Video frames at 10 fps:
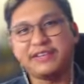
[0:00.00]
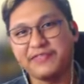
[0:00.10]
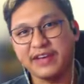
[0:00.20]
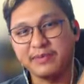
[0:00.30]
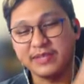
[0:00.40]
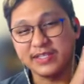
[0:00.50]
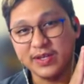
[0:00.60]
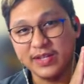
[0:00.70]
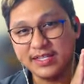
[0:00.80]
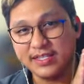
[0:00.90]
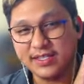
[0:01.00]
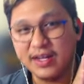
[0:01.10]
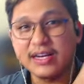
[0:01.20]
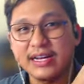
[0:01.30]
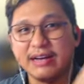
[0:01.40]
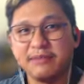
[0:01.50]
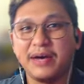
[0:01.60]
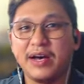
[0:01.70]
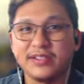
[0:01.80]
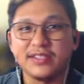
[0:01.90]
is up, fam? So let's talk
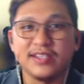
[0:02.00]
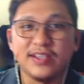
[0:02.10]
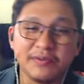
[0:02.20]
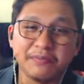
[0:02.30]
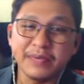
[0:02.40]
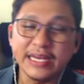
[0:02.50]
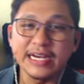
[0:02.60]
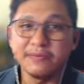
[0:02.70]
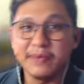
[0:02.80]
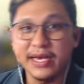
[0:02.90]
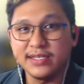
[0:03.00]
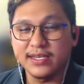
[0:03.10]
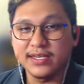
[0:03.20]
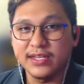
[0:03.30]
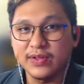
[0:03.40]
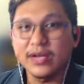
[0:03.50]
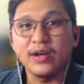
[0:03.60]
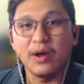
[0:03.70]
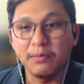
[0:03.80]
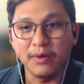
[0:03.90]
about yung pinaka-basic dito na
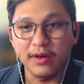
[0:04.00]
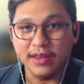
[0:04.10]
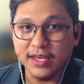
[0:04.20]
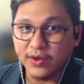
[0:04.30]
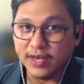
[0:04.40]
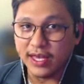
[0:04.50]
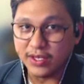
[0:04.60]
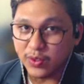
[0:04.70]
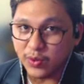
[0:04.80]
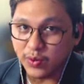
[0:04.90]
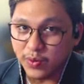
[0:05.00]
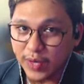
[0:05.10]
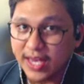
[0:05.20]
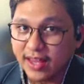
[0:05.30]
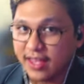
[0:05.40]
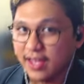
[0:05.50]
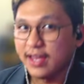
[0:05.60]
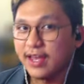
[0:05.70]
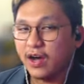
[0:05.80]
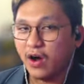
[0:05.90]
combo that you can do with
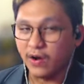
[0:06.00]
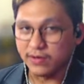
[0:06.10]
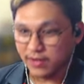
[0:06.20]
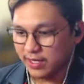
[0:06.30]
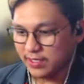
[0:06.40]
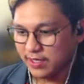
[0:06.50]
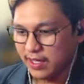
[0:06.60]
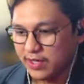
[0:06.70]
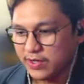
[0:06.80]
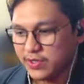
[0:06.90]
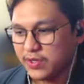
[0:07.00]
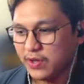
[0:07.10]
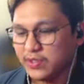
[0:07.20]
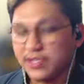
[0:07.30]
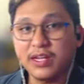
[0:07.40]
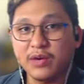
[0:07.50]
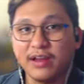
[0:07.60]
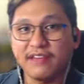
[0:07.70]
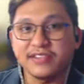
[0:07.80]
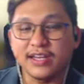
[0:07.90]
Augran. So just like
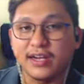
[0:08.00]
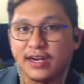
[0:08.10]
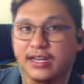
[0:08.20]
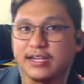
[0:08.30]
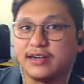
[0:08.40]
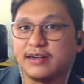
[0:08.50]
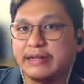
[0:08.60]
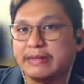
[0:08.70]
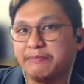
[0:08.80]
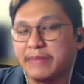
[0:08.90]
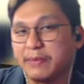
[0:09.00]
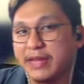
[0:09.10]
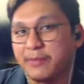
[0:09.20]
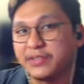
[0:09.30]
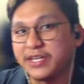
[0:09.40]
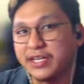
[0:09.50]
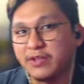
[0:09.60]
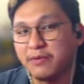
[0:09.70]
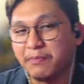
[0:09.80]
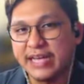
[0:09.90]
what I've said earlier, may madami siya
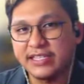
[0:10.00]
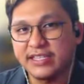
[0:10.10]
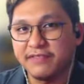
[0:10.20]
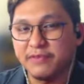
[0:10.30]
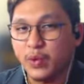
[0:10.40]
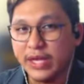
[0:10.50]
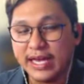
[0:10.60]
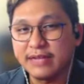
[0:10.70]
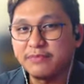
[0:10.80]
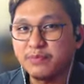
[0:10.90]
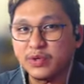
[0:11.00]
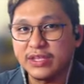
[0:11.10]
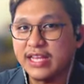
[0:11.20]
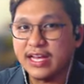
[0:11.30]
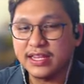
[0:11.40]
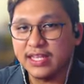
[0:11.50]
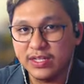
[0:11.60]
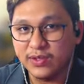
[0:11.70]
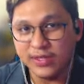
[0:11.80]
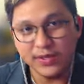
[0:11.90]
ditong passive. We can put that
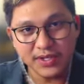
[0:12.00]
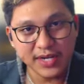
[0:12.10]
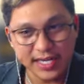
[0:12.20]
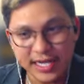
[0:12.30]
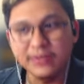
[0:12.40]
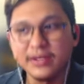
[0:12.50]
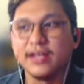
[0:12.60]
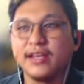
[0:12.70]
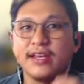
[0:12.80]
into use right now.